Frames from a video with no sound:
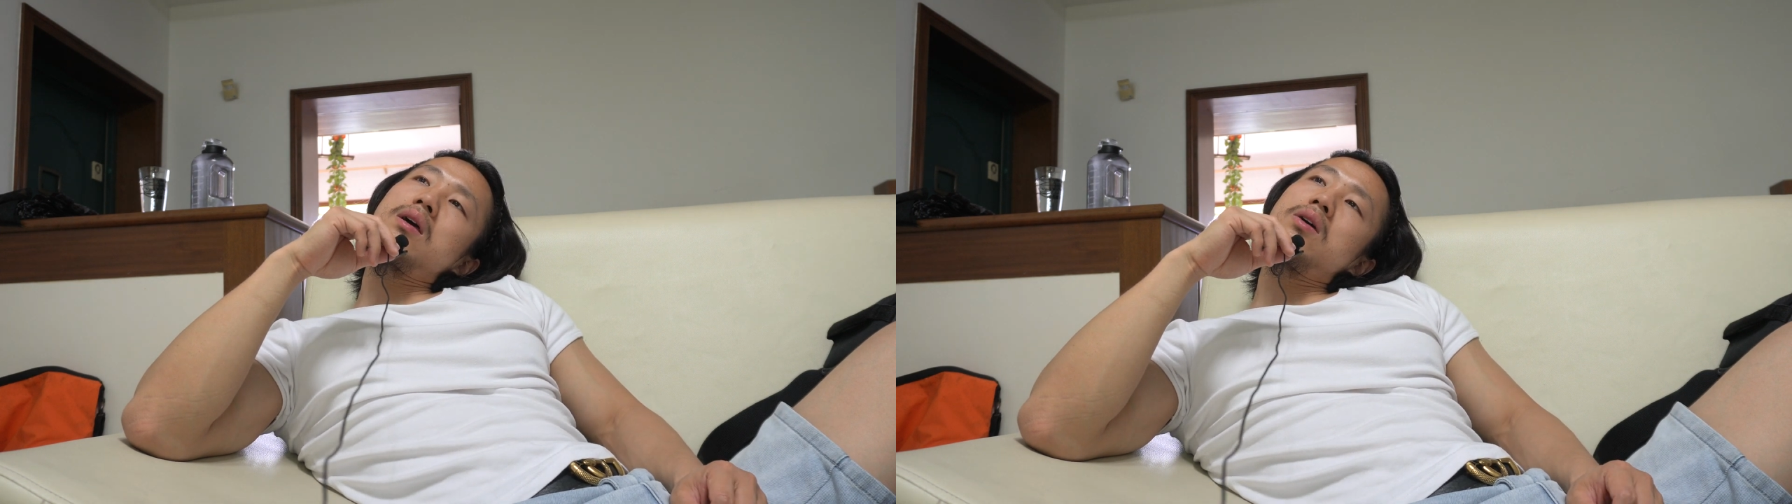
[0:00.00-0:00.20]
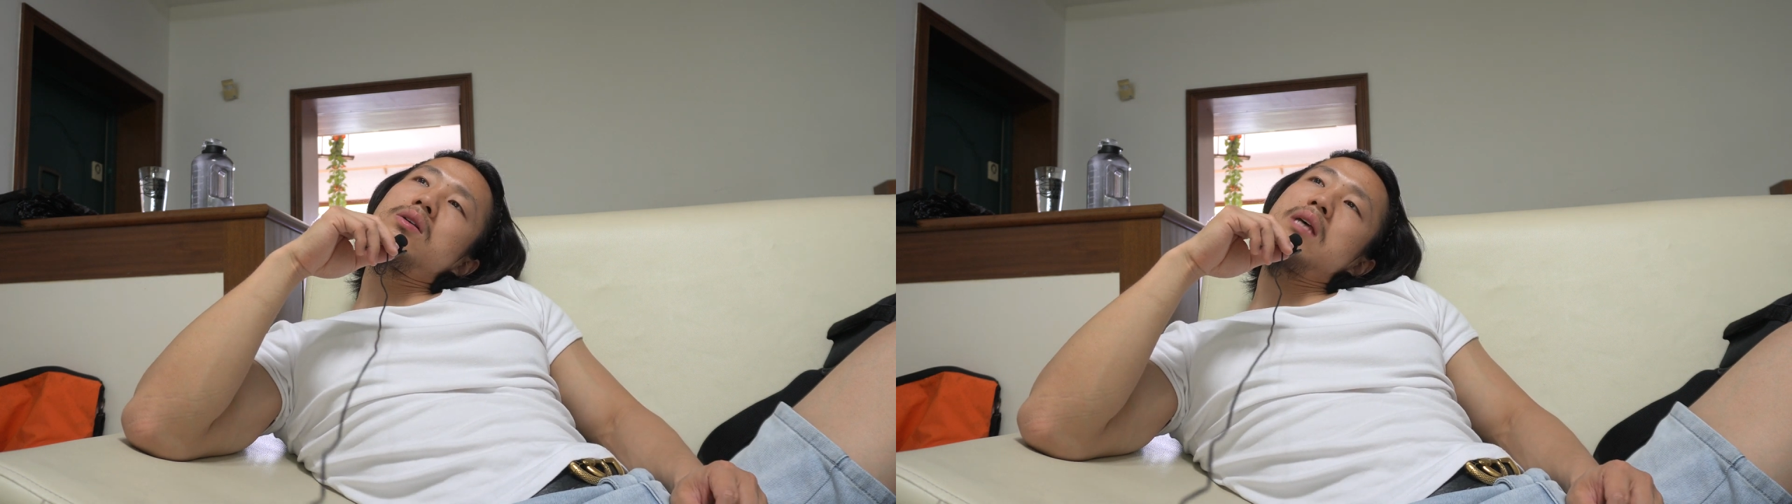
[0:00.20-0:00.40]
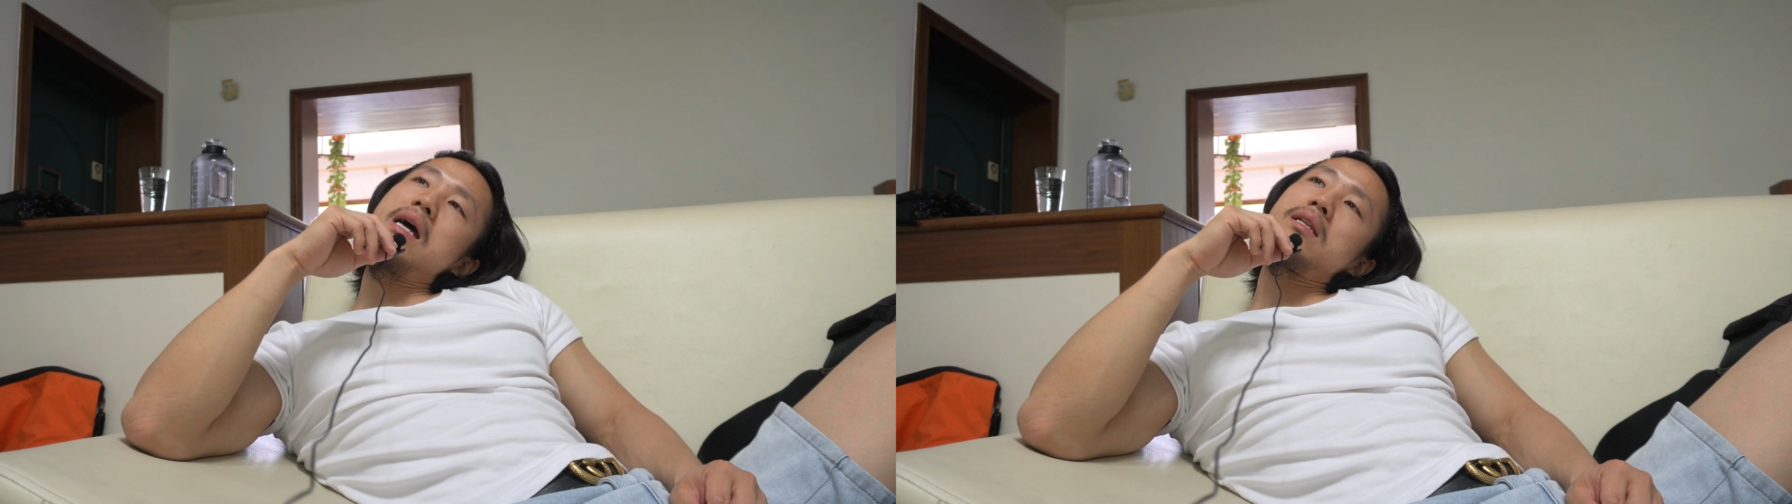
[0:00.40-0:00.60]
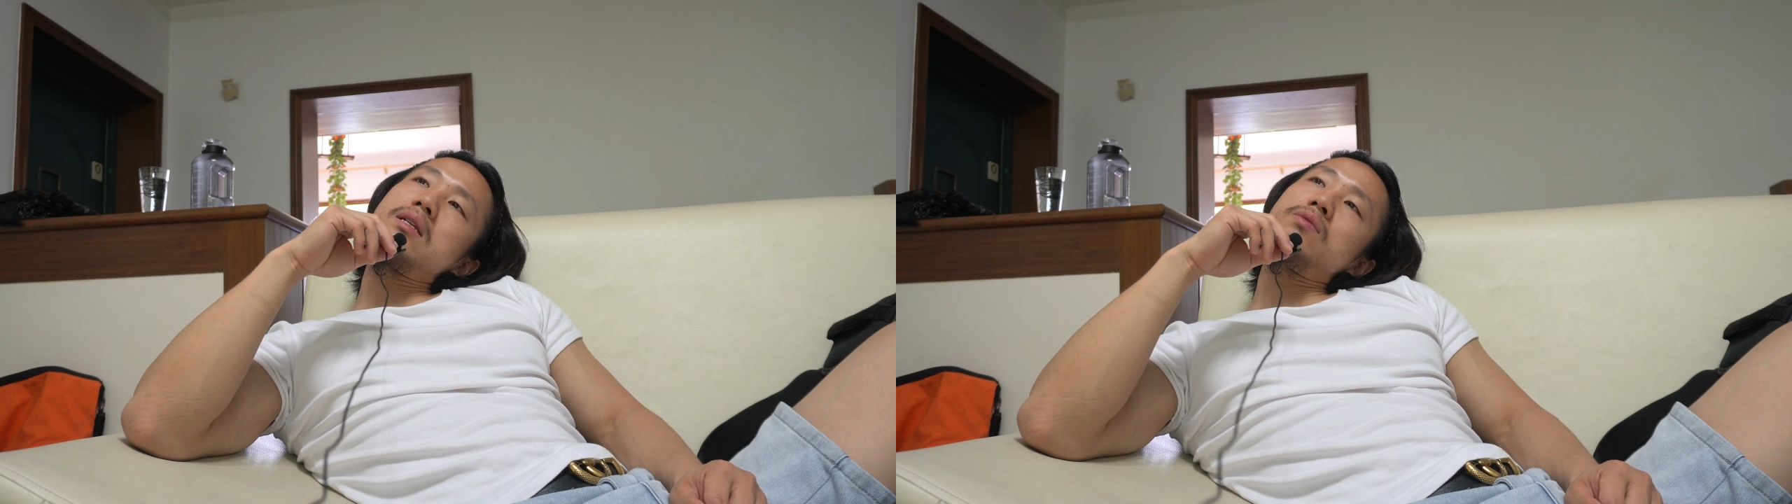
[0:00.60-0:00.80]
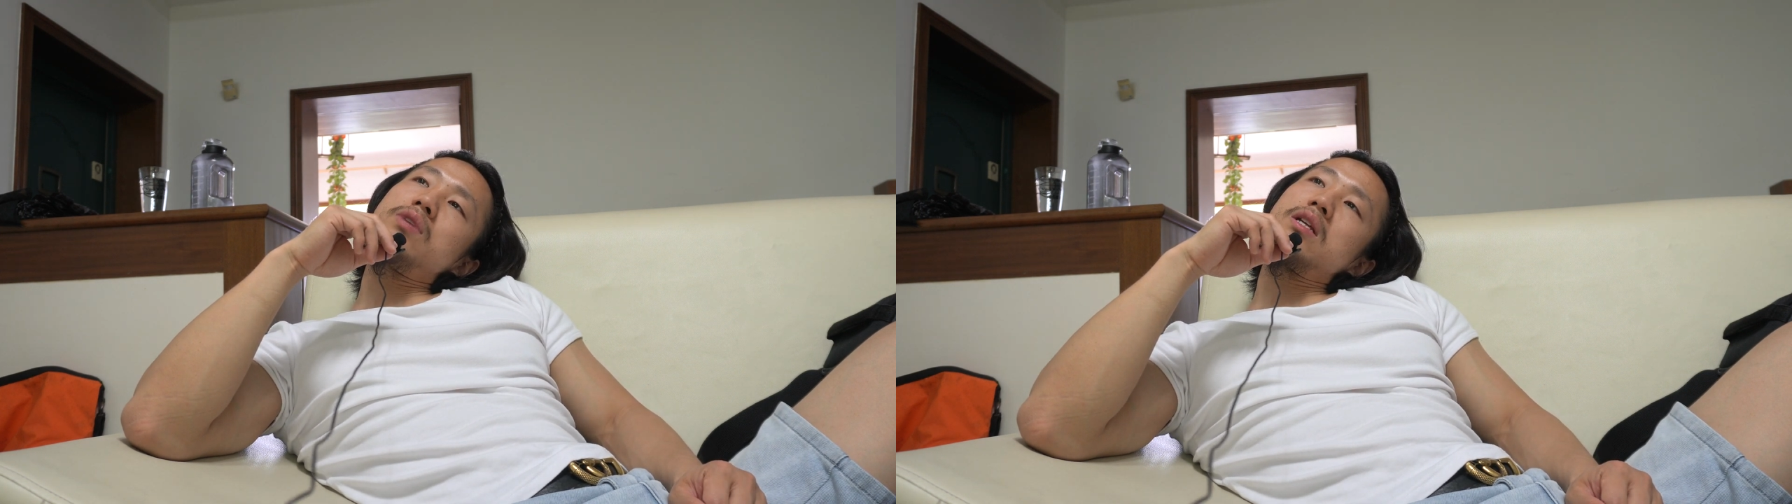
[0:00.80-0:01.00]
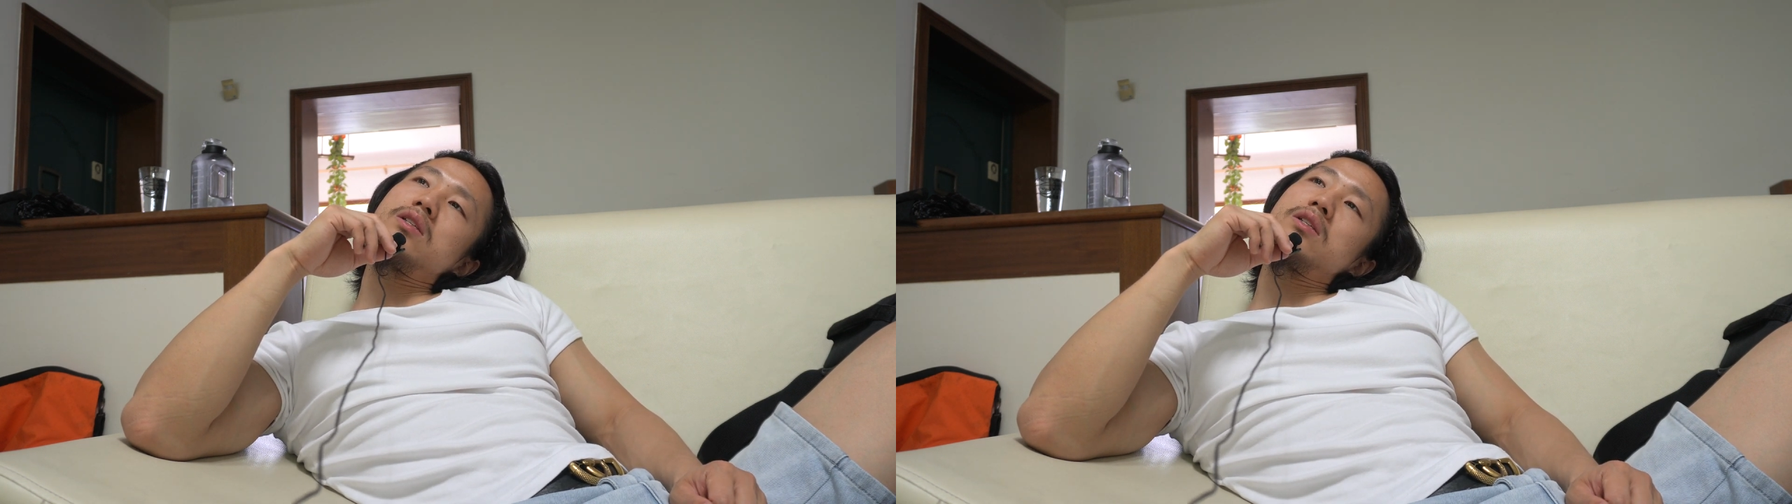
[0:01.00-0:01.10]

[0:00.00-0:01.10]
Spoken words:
because I didn't really